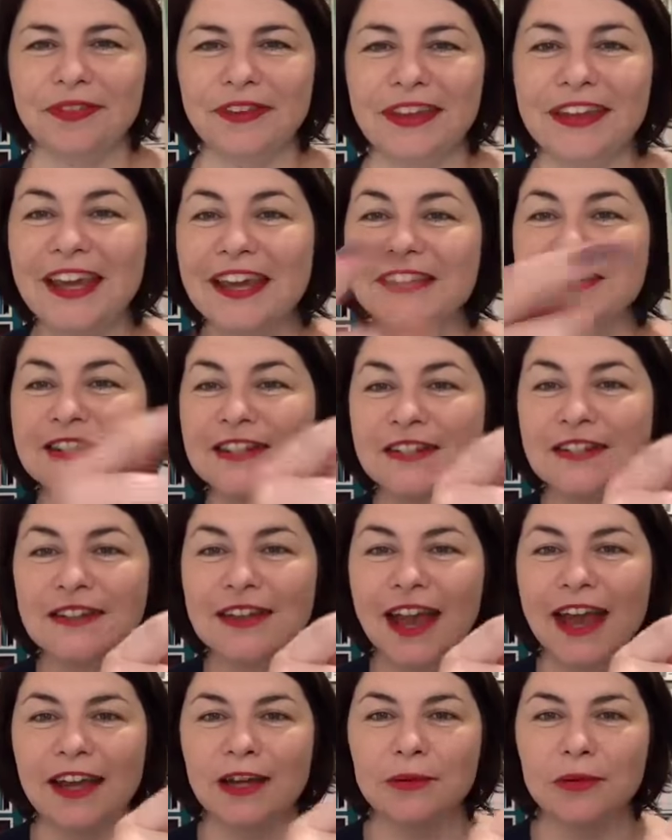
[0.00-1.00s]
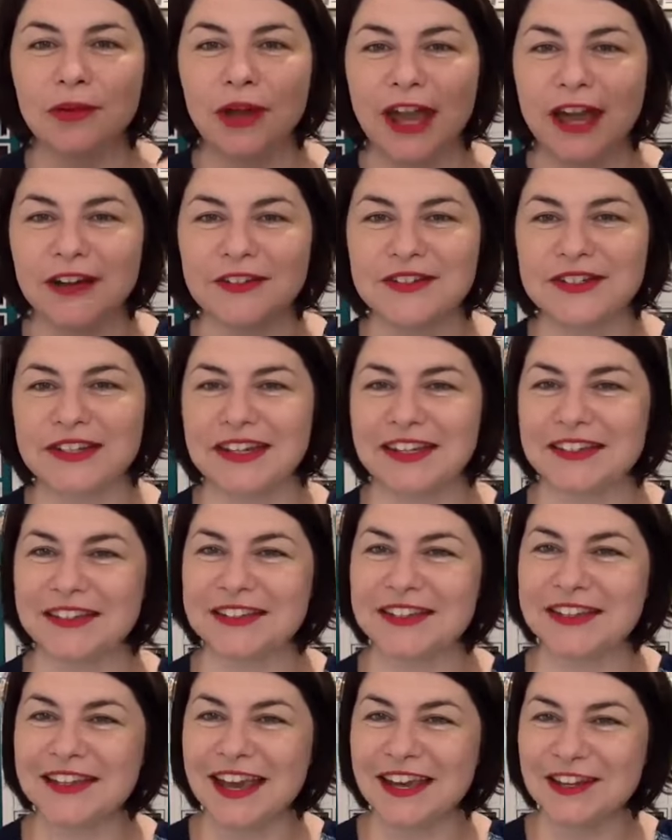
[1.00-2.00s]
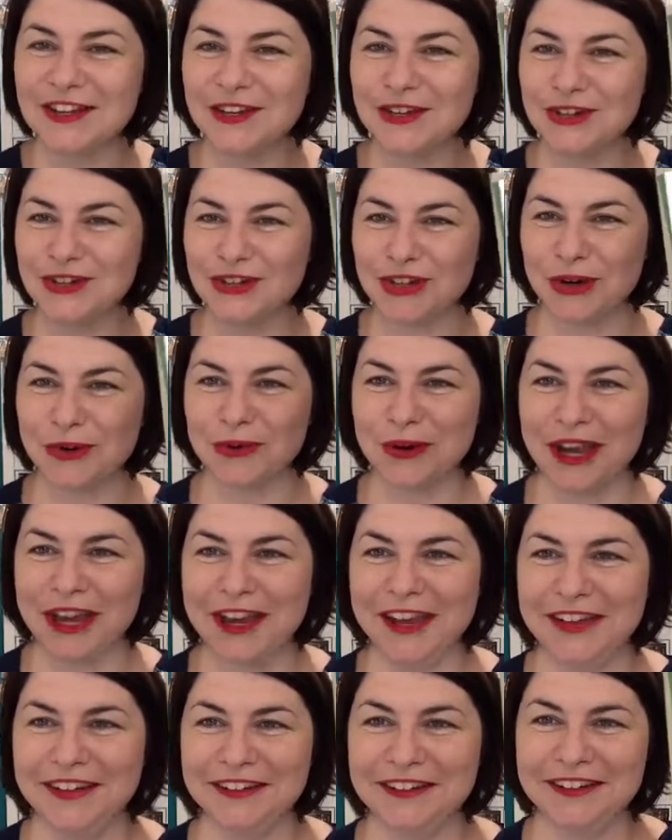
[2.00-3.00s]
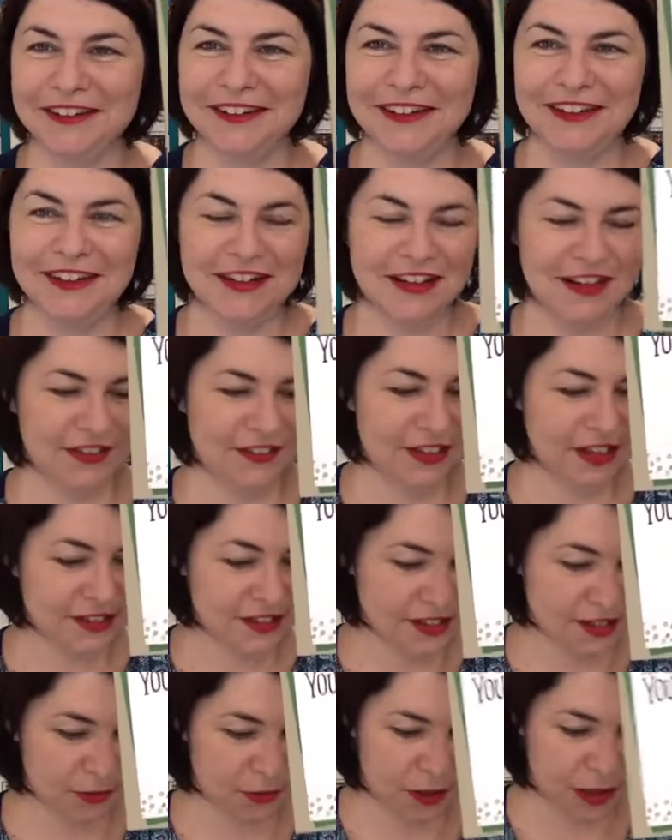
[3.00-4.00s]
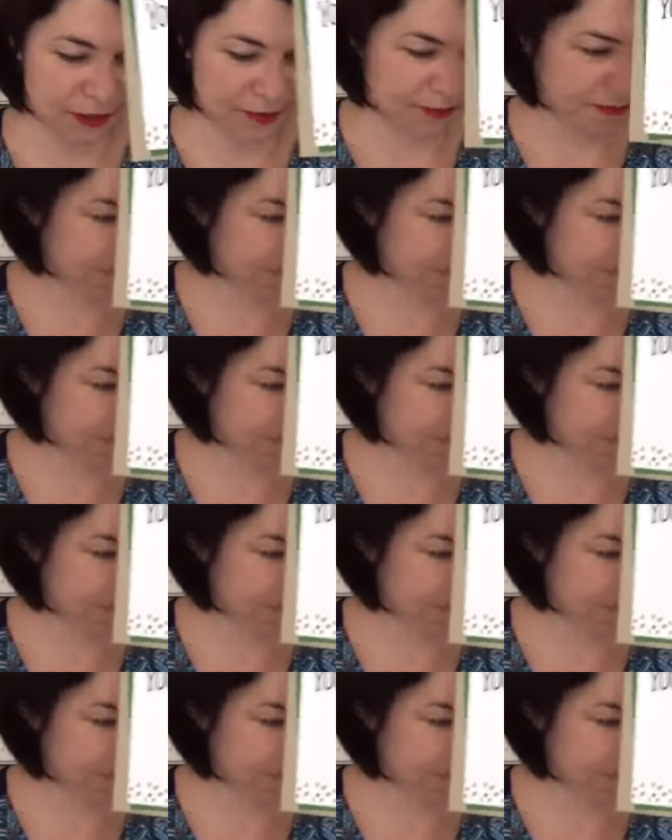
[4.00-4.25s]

yes, animal outings. Thank you, Joanne. That's the one.